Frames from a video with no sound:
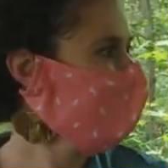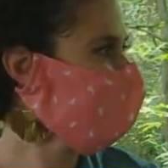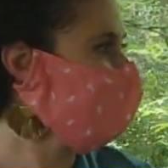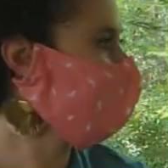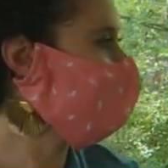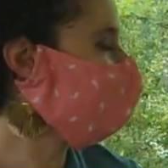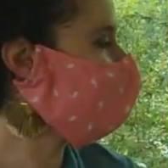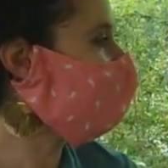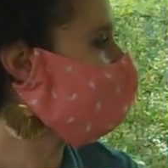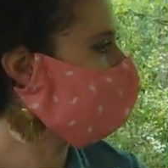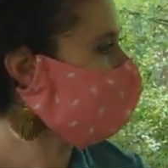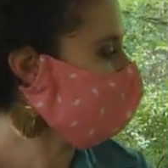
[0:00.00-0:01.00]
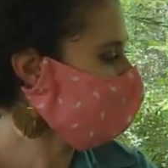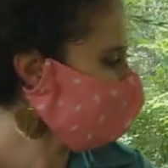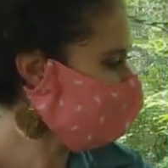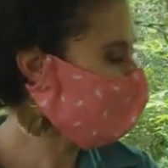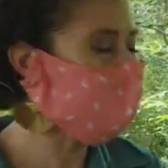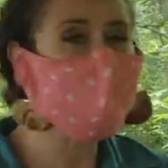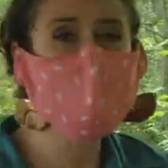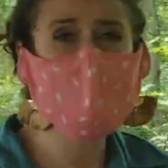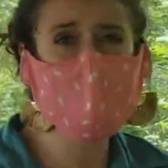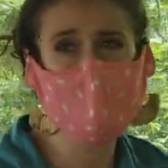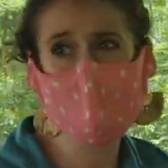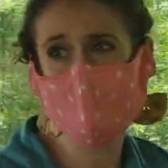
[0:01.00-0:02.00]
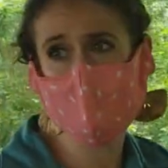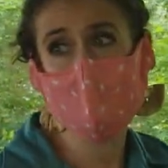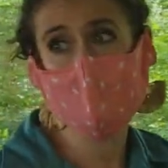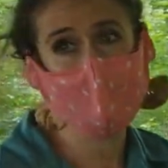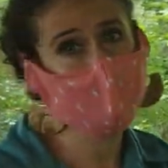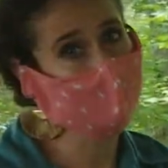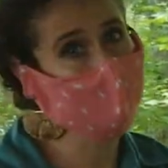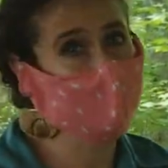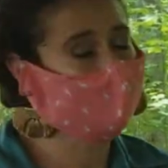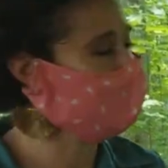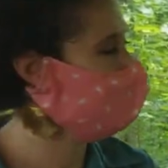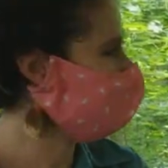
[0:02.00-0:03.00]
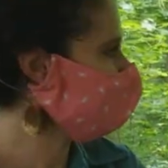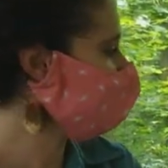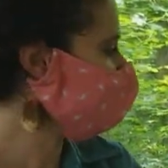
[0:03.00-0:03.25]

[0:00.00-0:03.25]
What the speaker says: so that way I can move away from whatever Maverick is